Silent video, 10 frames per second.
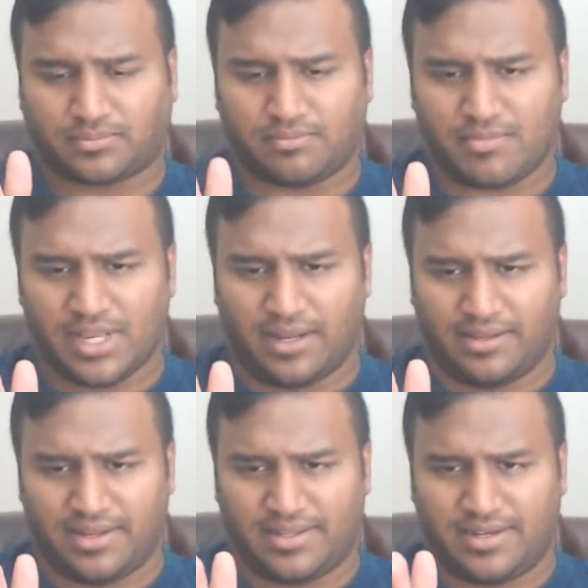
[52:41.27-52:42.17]
And I
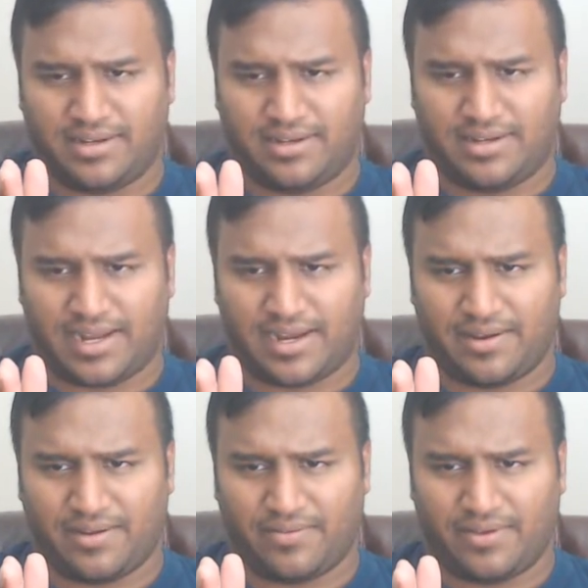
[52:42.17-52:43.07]
think the kind
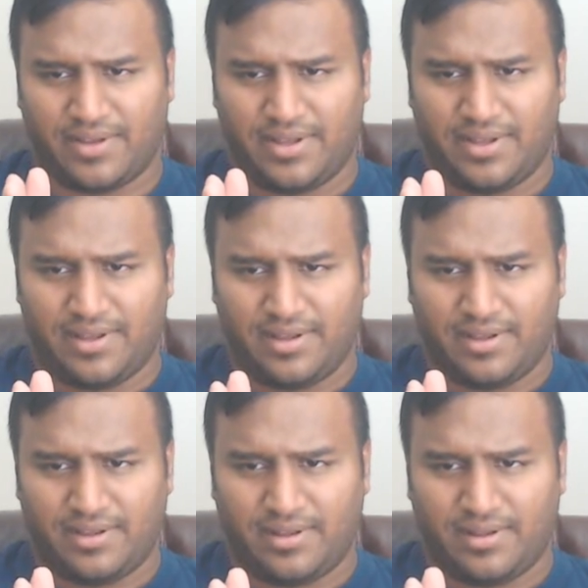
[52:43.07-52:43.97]
of
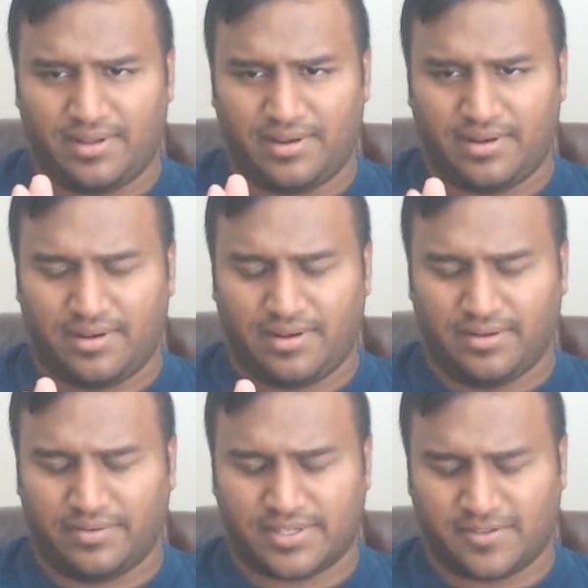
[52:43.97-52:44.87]

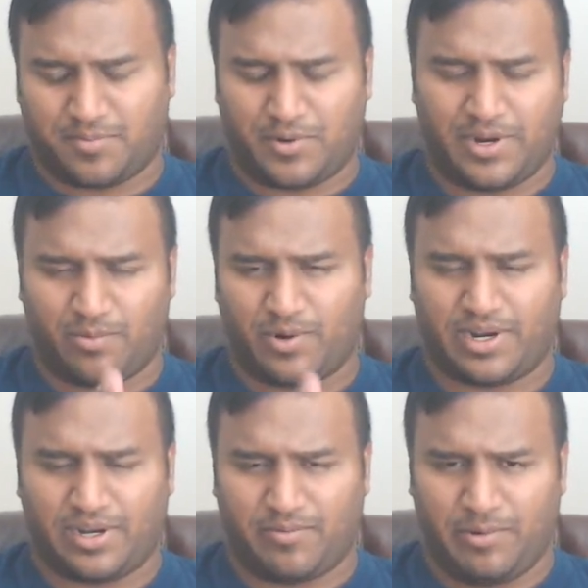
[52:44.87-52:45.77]
divisive point where
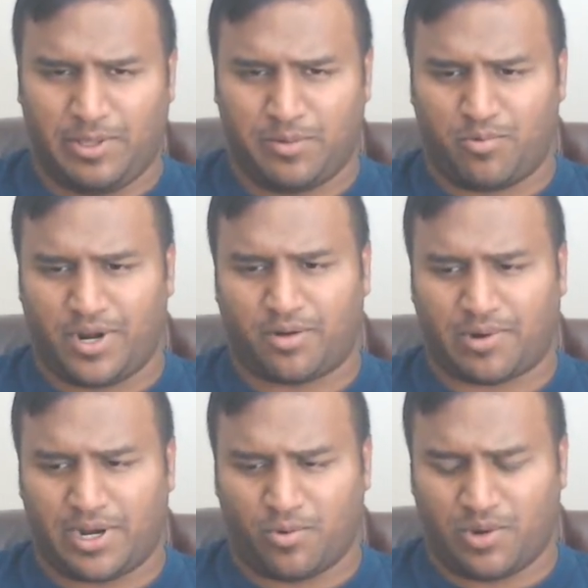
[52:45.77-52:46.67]
it could either break
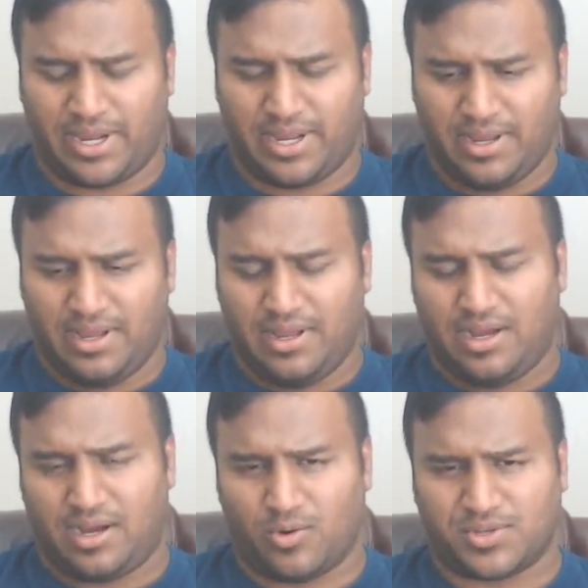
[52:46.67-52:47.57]
right away
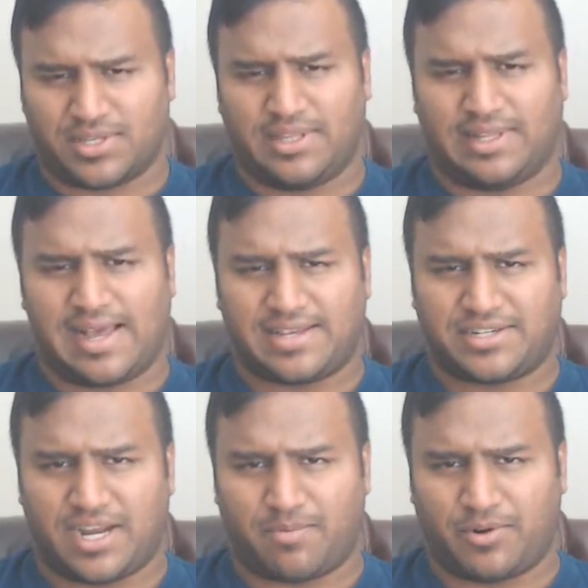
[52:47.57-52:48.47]
was in the last chapter.